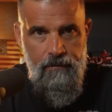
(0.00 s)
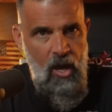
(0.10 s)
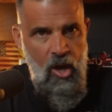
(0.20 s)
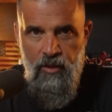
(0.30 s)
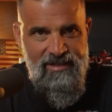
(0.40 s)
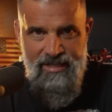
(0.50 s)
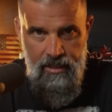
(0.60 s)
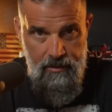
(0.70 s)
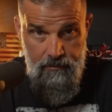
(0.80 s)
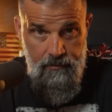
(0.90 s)
all the
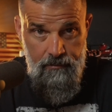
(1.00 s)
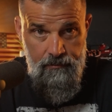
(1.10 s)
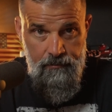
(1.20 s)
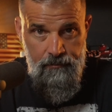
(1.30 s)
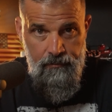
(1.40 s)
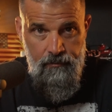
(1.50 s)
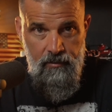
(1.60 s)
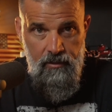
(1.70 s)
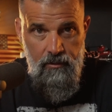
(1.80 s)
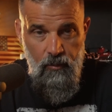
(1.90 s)
time,
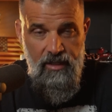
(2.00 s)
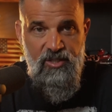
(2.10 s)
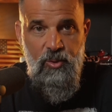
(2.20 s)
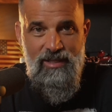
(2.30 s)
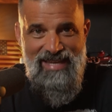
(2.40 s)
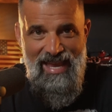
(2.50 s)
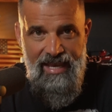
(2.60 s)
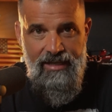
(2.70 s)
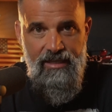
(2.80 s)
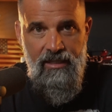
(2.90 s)
ready to attack
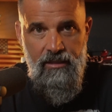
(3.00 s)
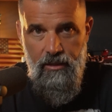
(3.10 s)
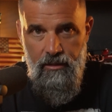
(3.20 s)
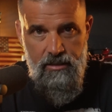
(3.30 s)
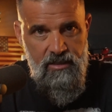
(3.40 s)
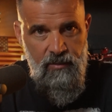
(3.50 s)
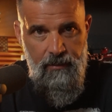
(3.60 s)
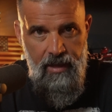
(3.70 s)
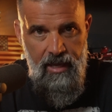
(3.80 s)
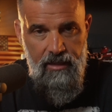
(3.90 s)
anything that crosses my
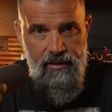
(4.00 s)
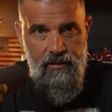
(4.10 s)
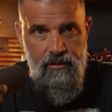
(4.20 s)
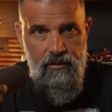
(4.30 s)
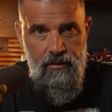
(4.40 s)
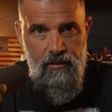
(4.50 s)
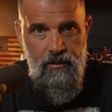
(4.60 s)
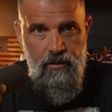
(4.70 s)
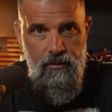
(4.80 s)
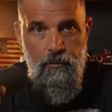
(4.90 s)
path.
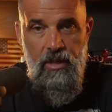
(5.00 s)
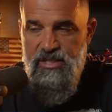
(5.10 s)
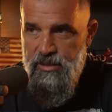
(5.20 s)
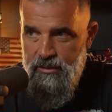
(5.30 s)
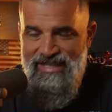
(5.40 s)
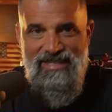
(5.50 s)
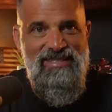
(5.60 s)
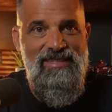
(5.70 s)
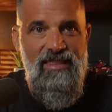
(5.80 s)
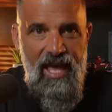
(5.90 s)
Muscle
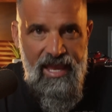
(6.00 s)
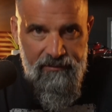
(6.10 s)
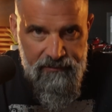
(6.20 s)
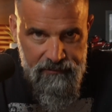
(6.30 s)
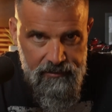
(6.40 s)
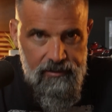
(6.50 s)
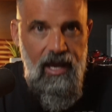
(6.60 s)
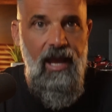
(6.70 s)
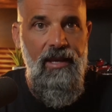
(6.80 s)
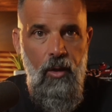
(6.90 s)
is life.
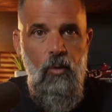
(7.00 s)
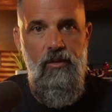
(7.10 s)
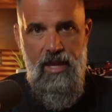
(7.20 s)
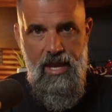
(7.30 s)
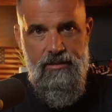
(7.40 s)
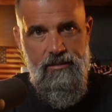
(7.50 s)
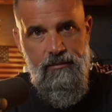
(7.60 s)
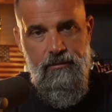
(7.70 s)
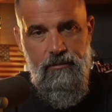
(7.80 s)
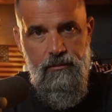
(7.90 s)
I know that
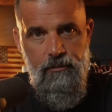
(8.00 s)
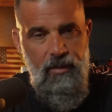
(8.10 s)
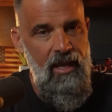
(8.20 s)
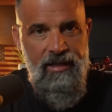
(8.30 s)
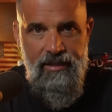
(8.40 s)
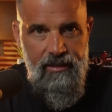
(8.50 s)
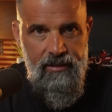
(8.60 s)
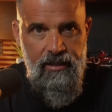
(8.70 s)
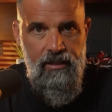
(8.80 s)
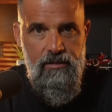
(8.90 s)
beyond
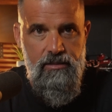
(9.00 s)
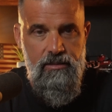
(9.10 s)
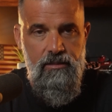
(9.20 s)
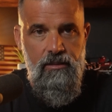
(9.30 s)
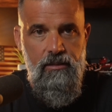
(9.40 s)
anything else.